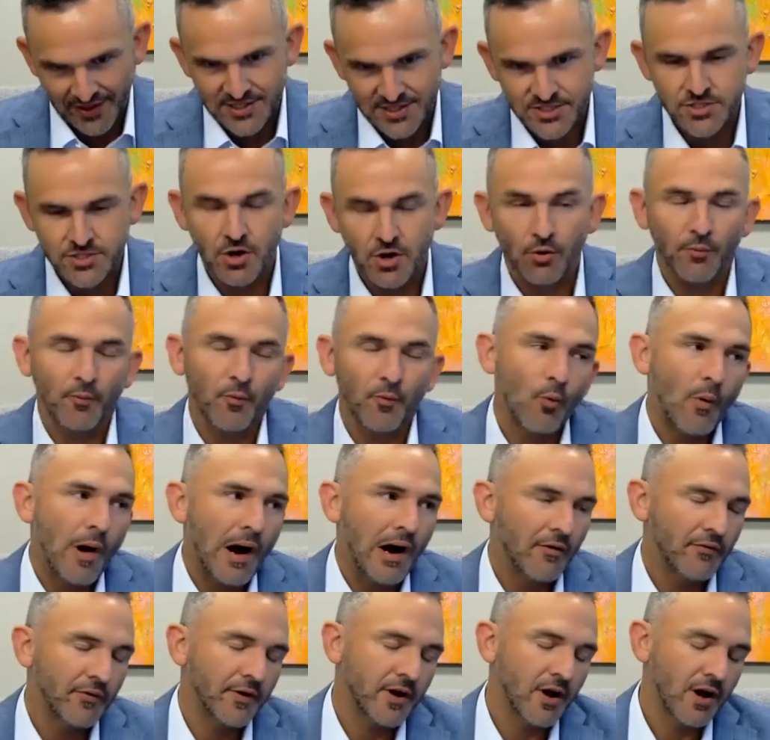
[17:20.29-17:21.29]
So while
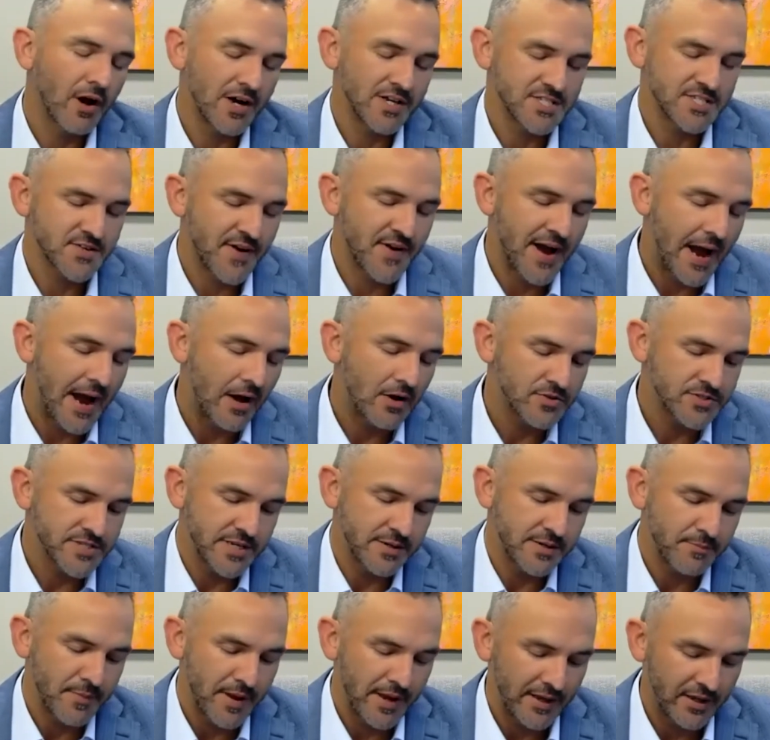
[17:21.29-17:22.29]
the cost of
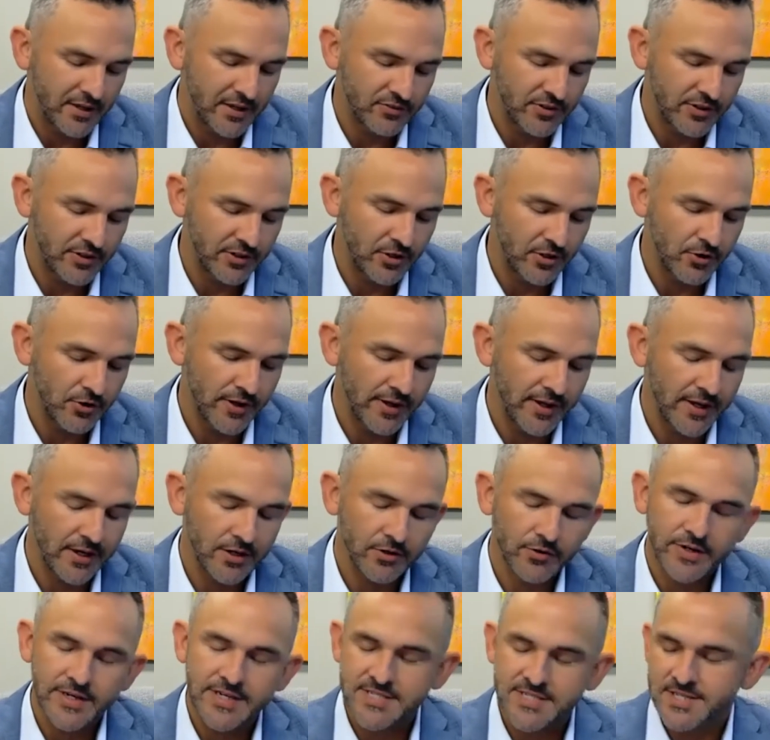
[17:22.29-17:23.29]
housing may continue to
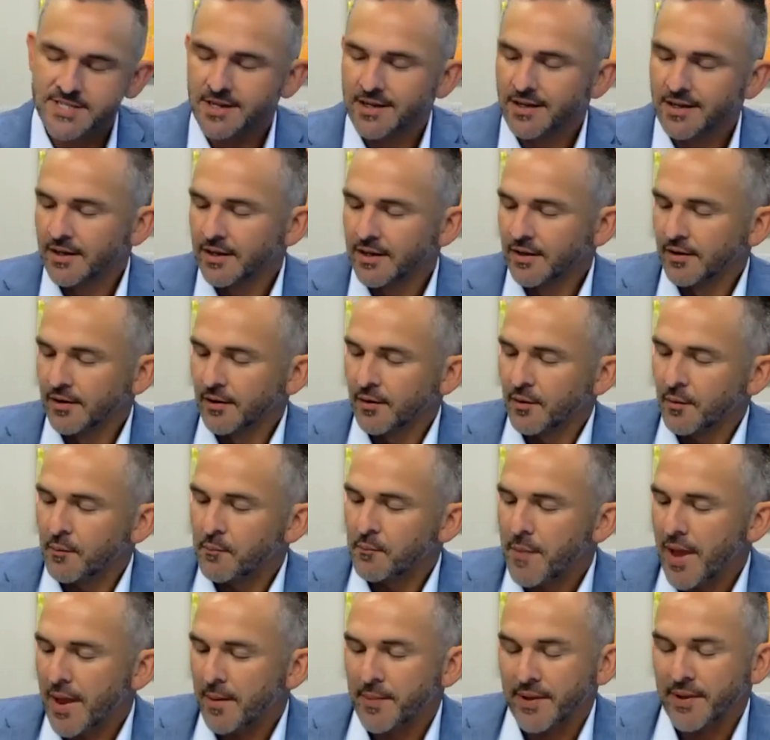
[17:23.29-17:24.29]
increase,
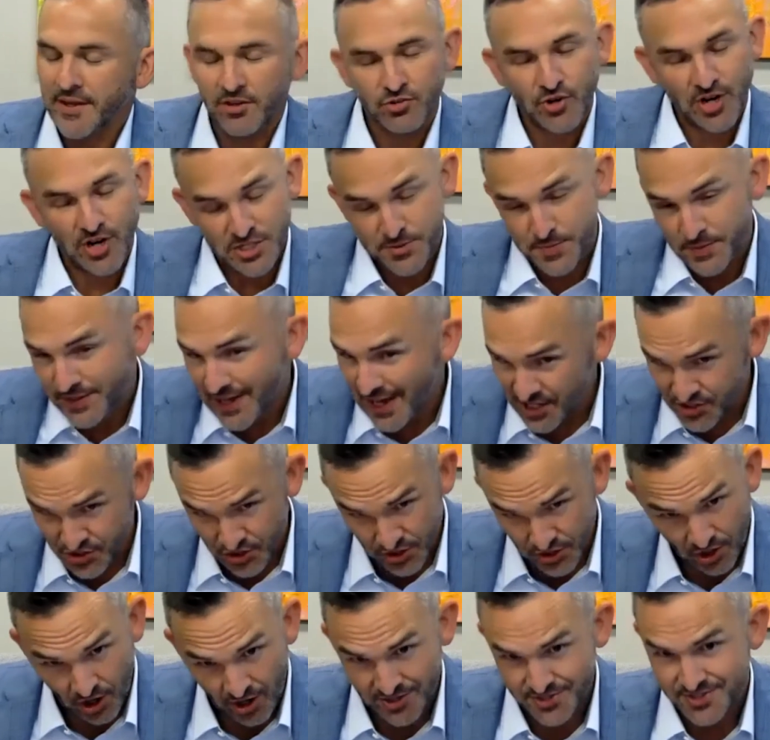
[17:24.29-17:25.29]
maybe transportation
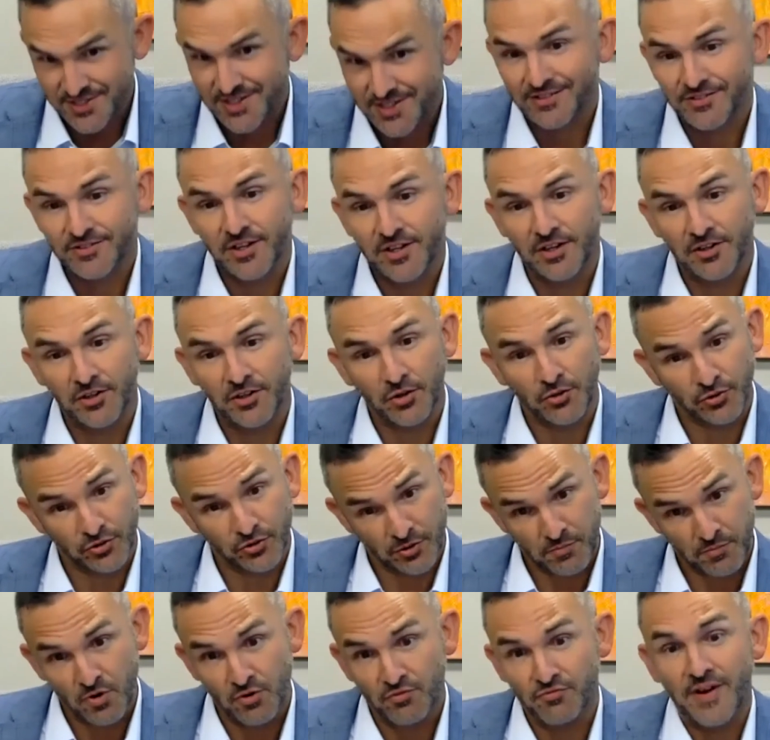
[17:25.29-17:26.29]
costs continue to
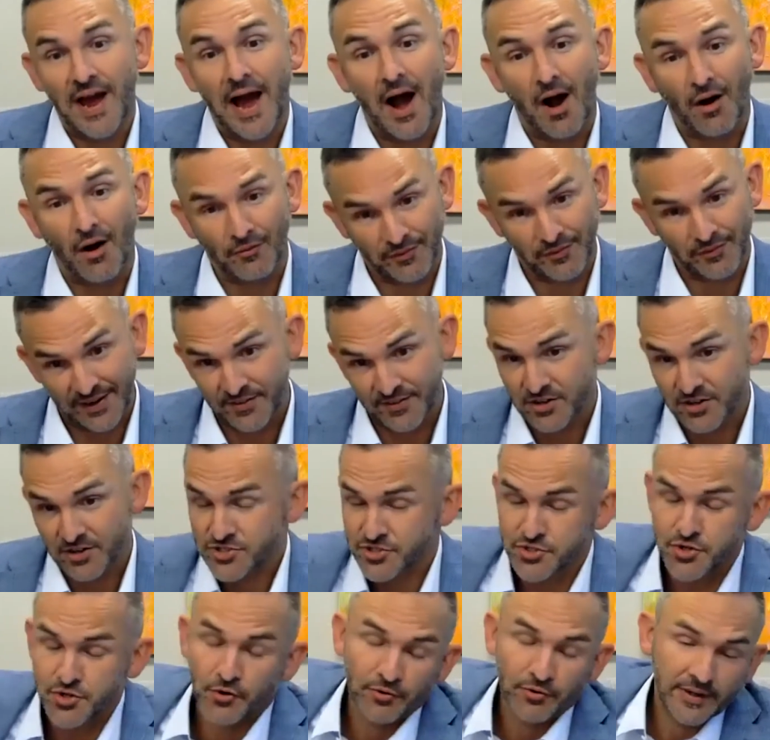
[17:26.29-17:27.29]
move down. And there's
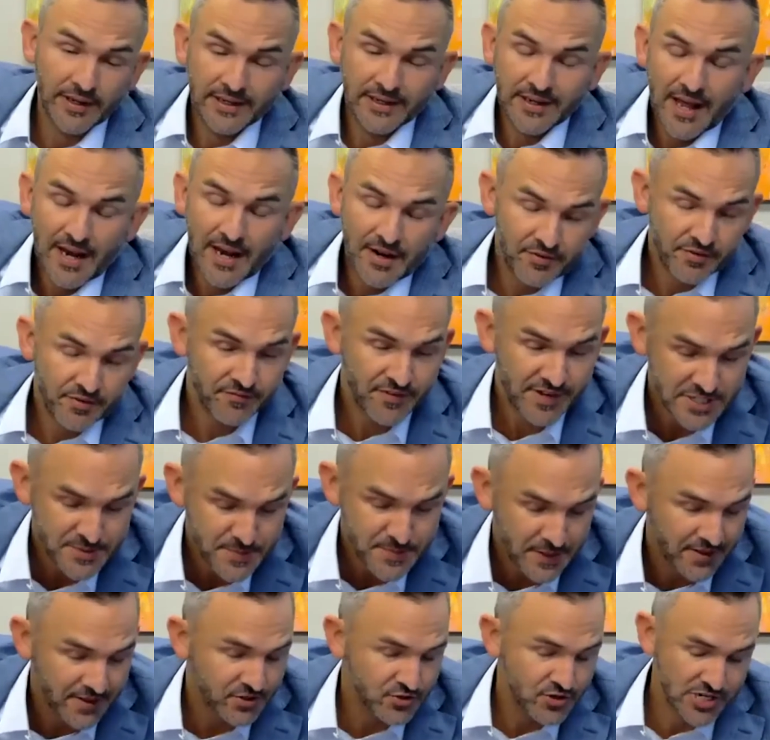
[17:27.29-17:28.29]
certainly a lot of
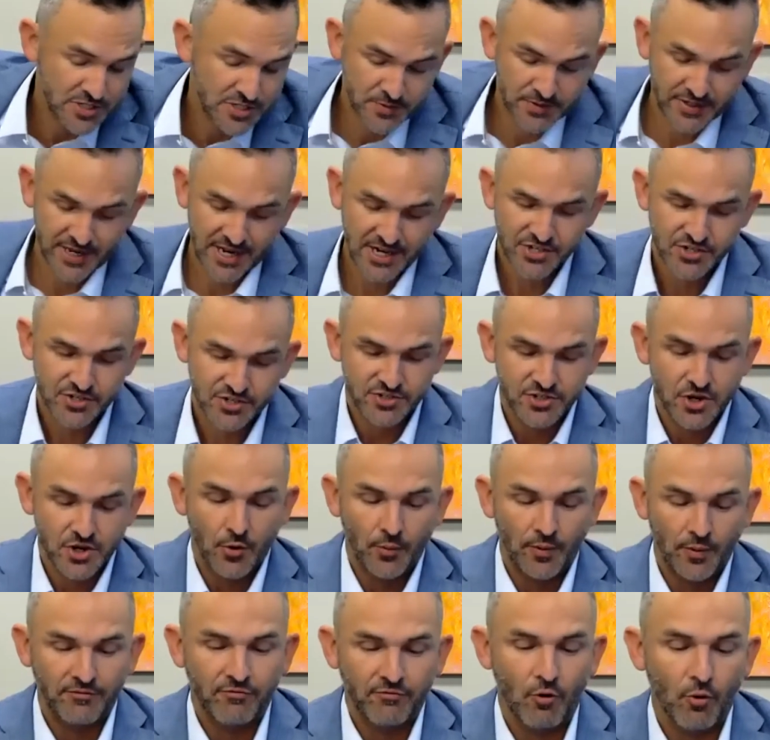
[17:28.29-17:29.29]
investment in transportation is
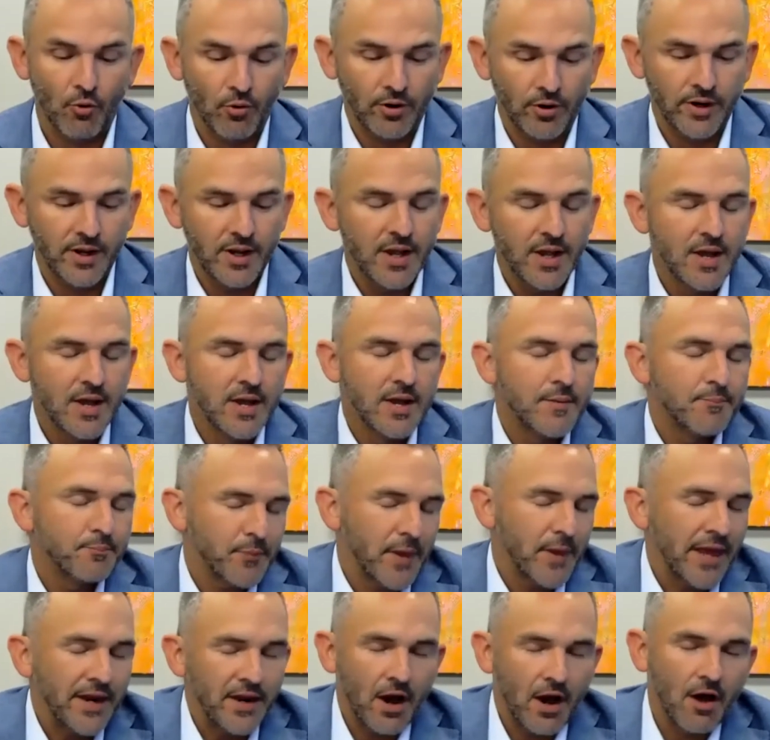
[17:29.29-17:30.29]
going forward
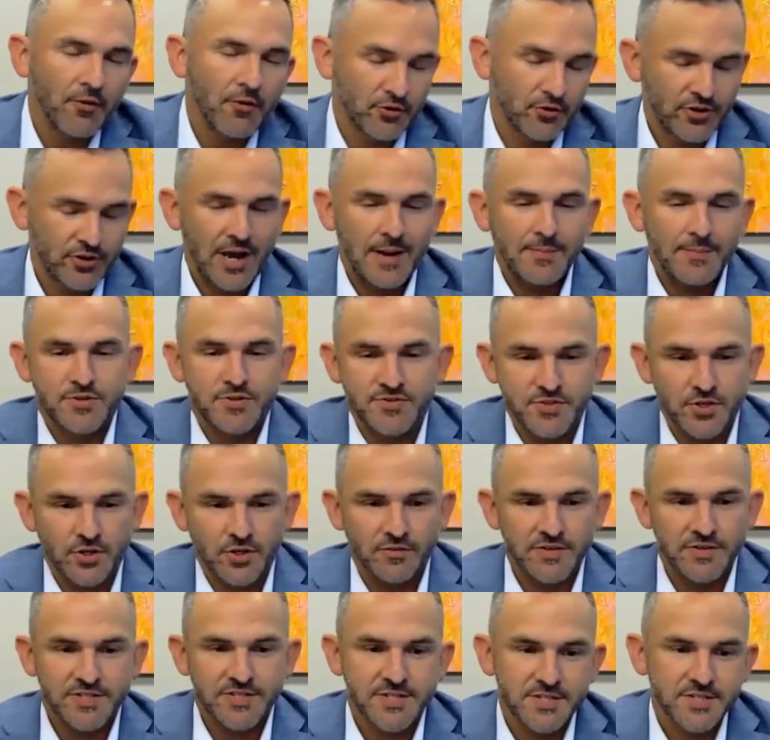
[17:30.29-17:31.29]
in other types of
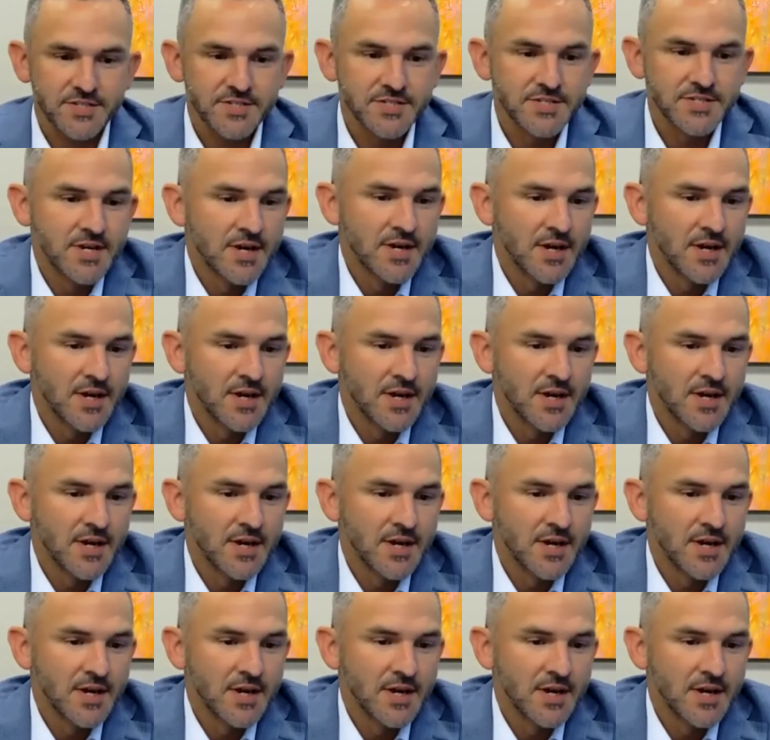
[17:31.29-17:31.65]
services.